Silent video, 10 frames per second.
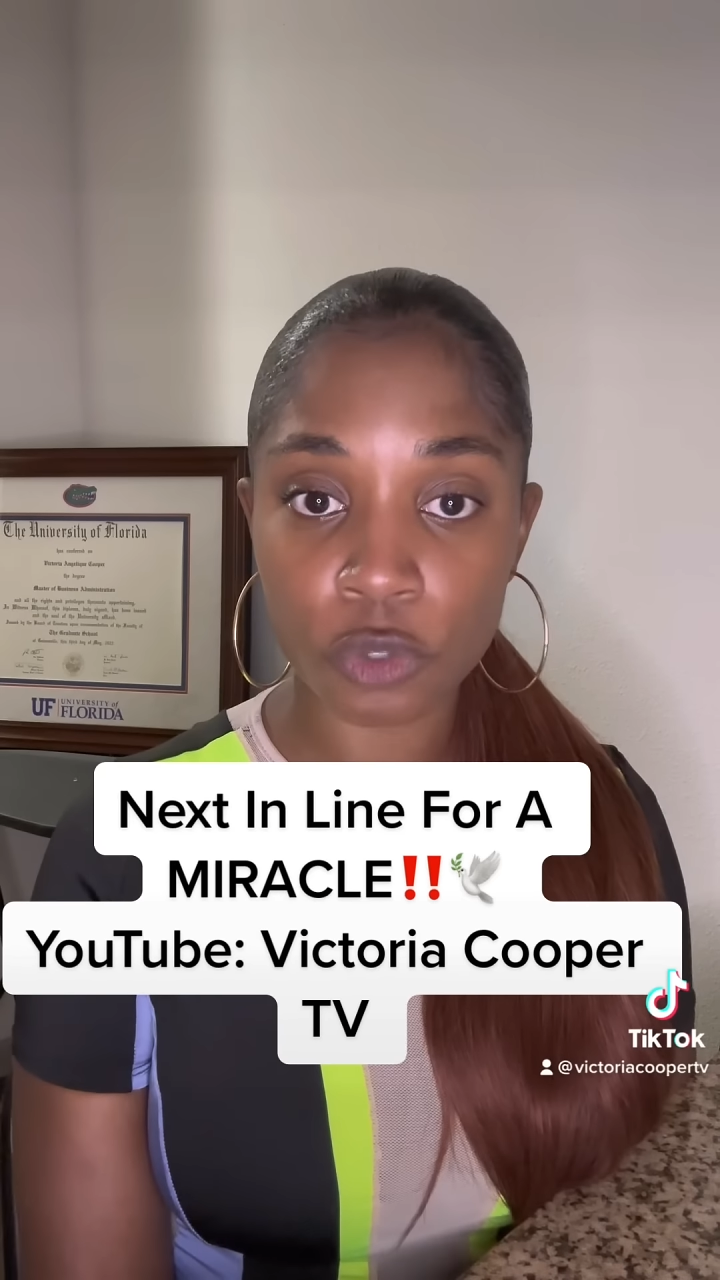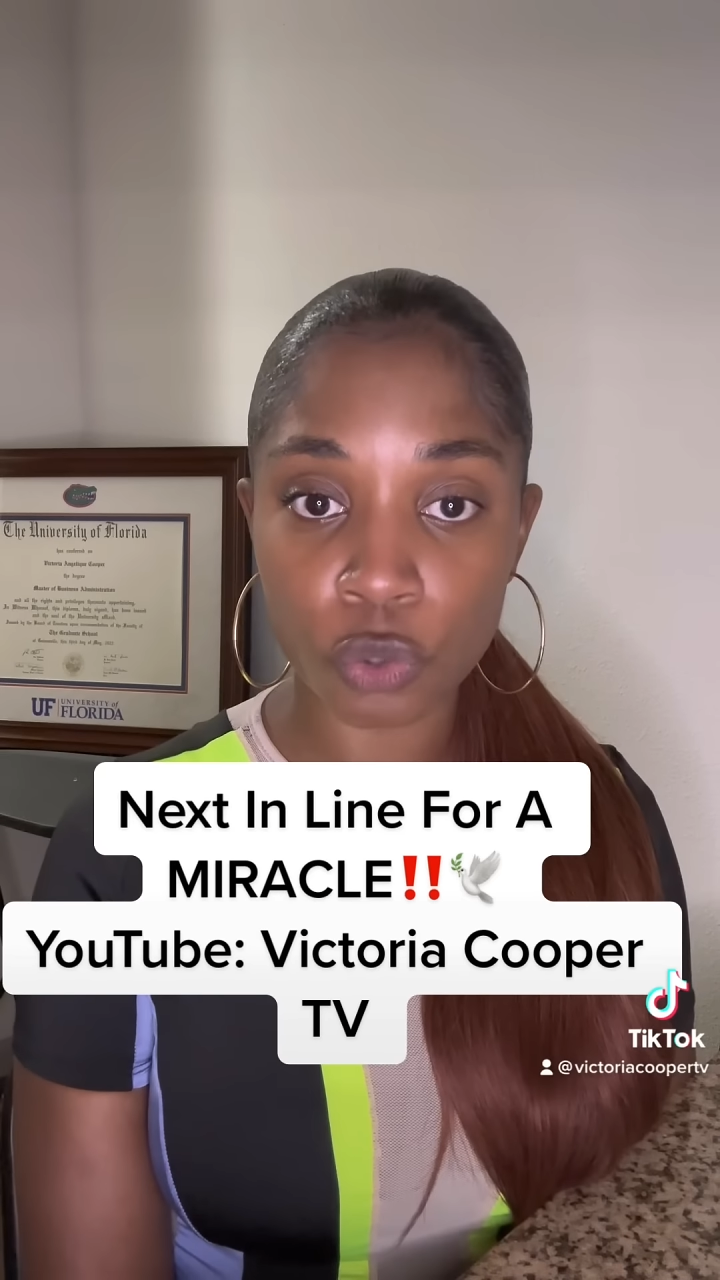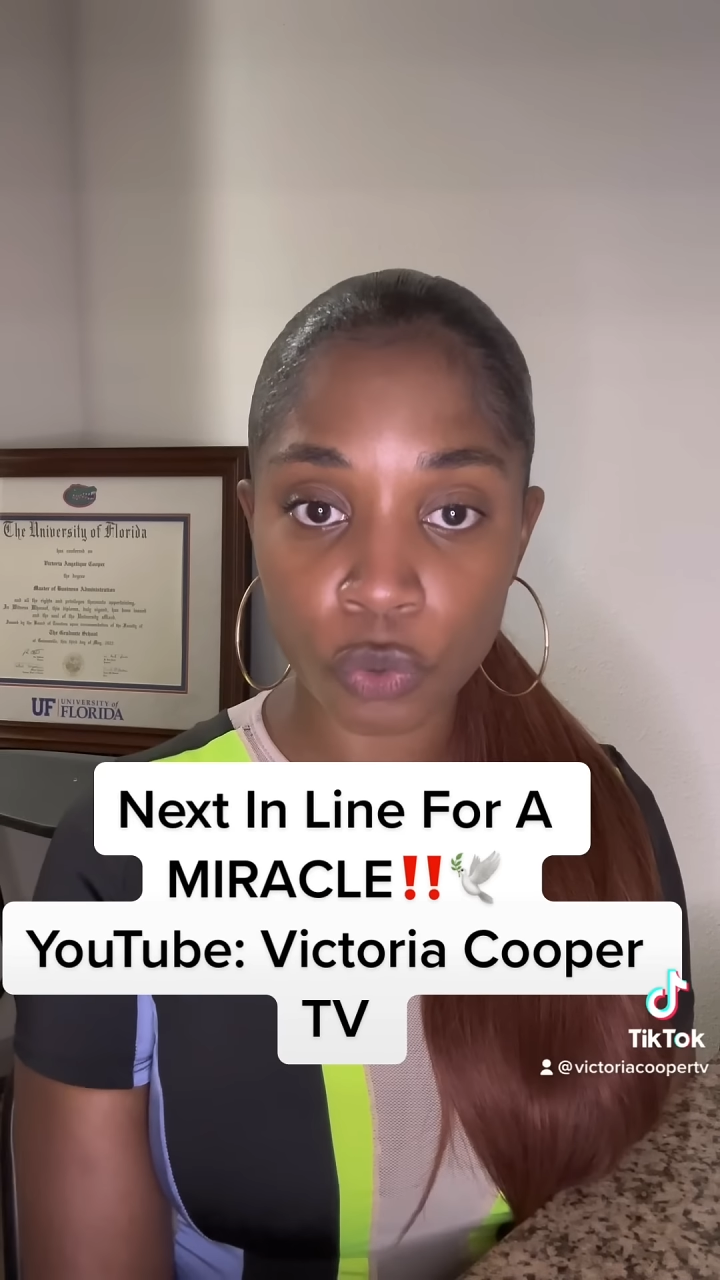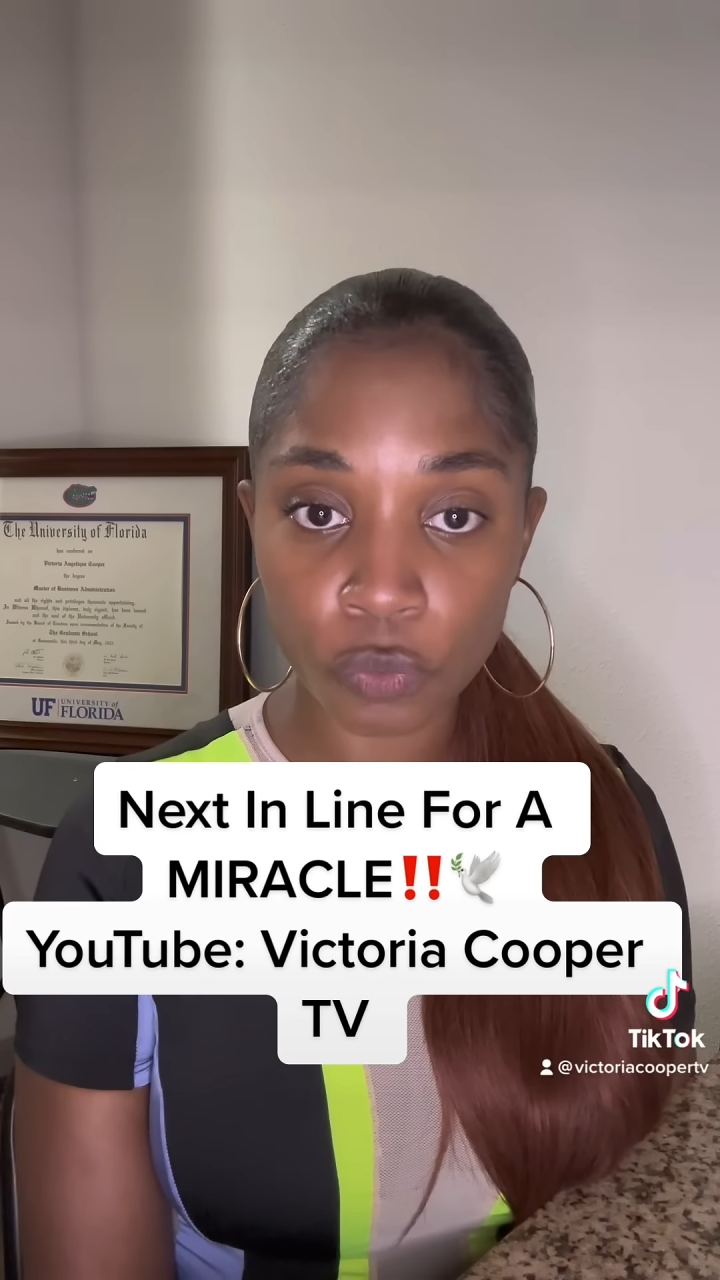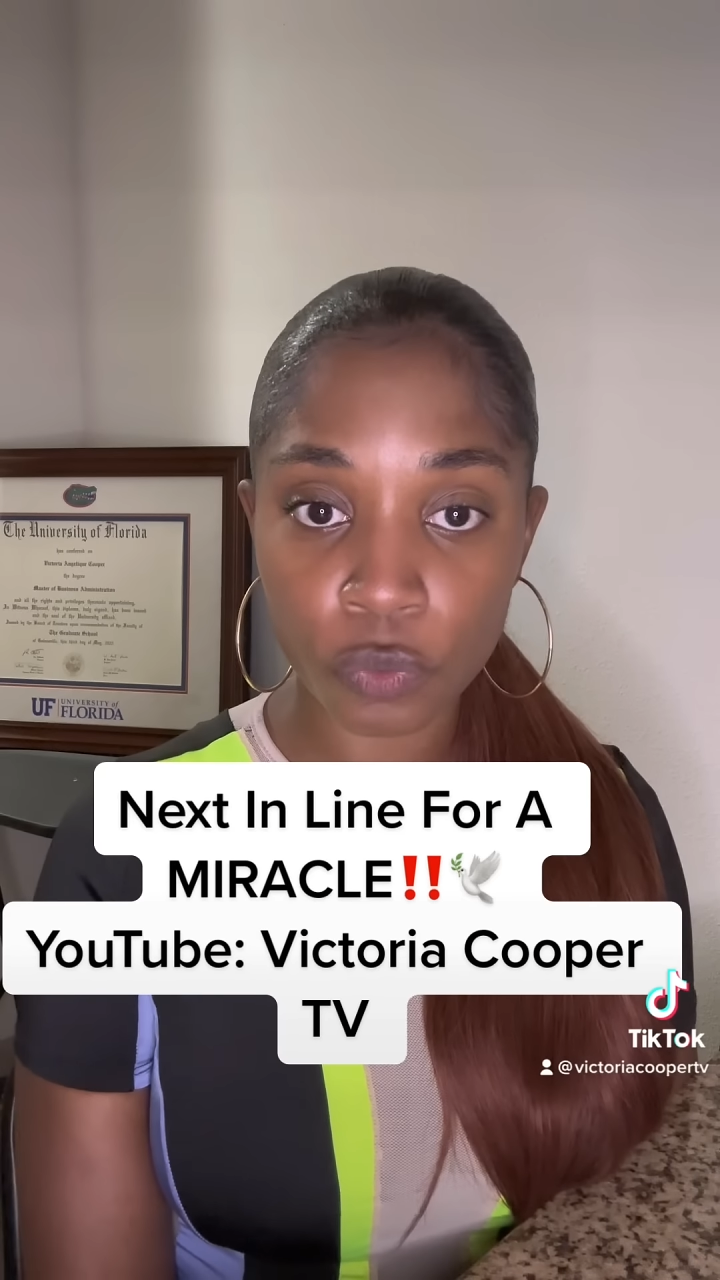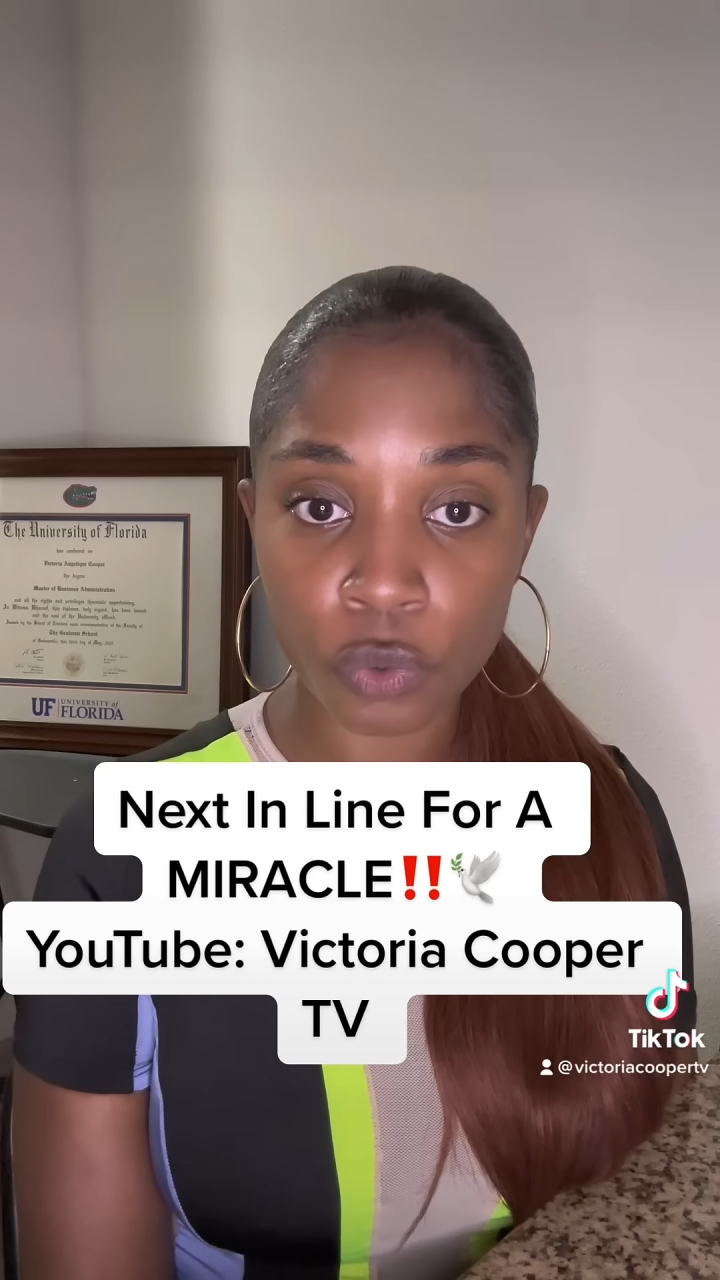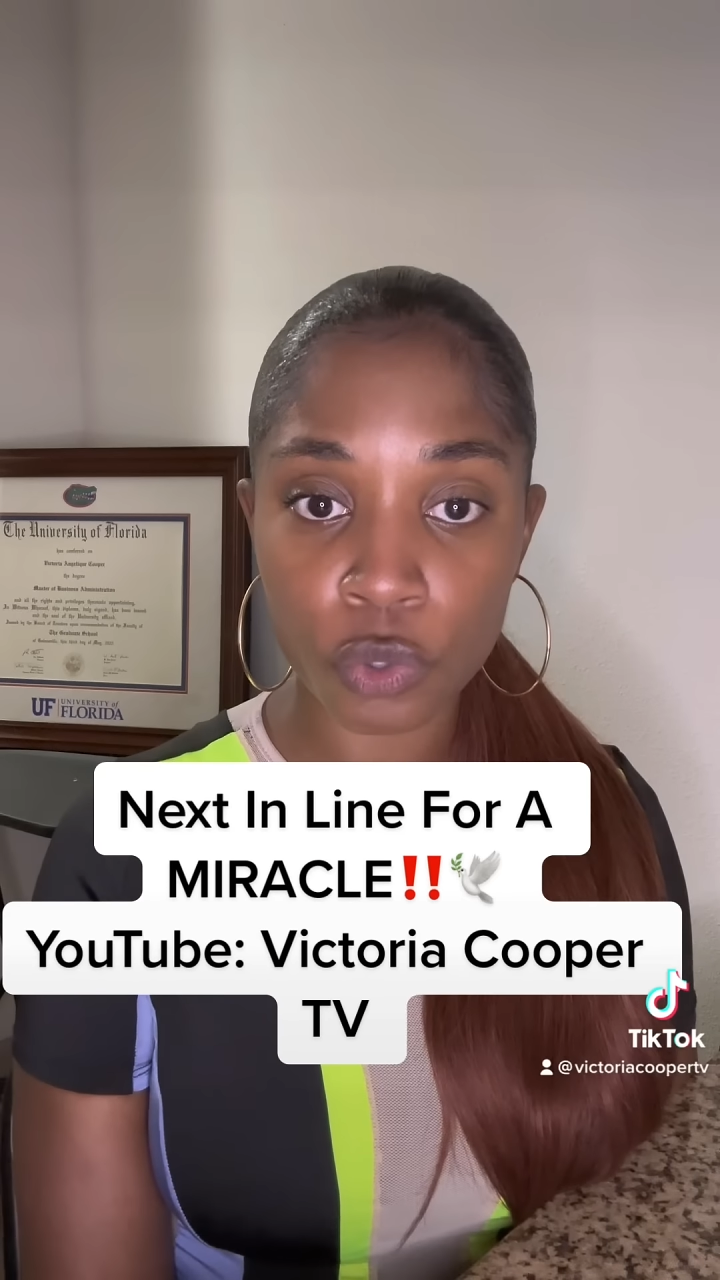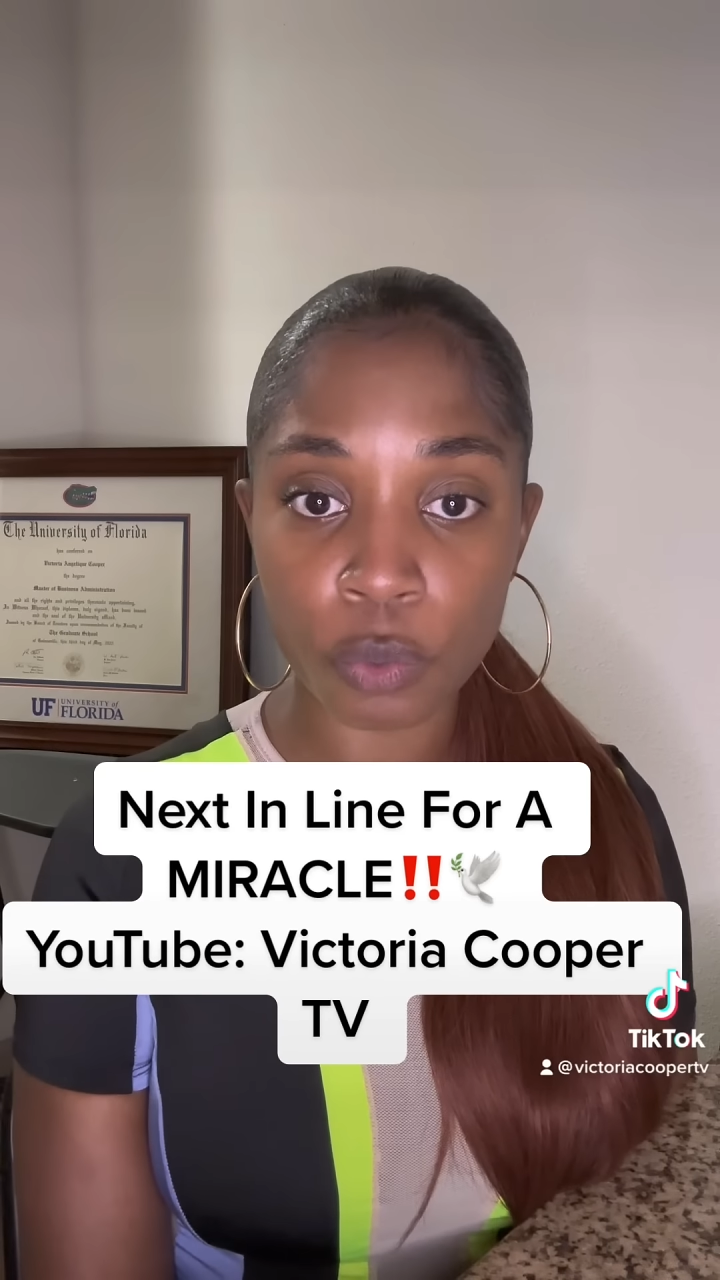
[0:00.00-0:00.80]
dutiful,